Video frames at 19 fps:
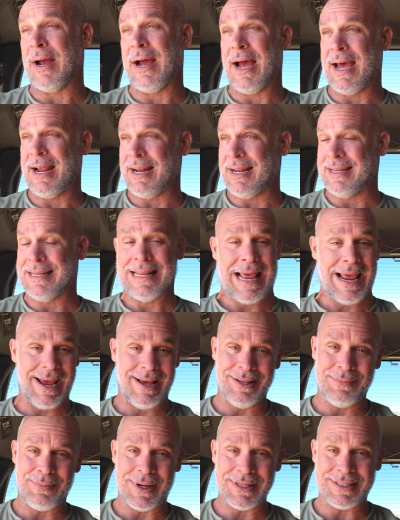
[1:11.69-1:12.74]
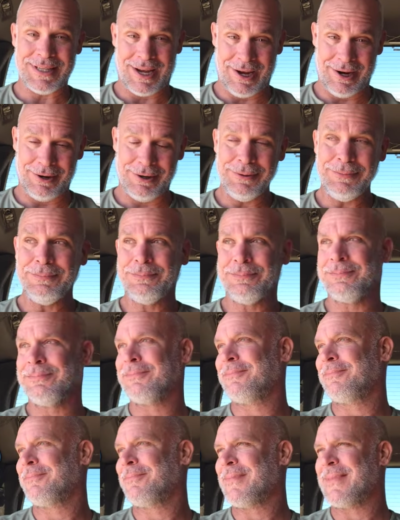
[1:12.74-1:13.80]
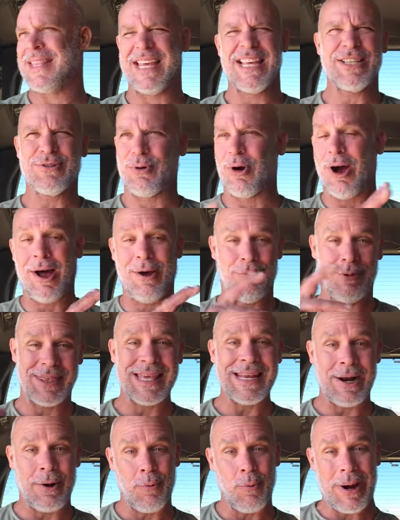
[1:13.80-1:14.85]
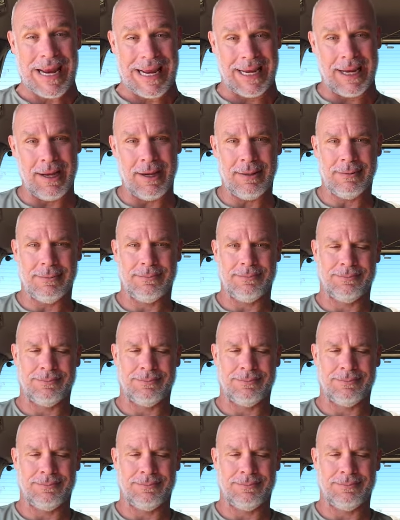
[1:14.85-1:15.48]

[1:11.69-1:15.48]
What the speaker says: I had a nail in my tire. These were all within a week.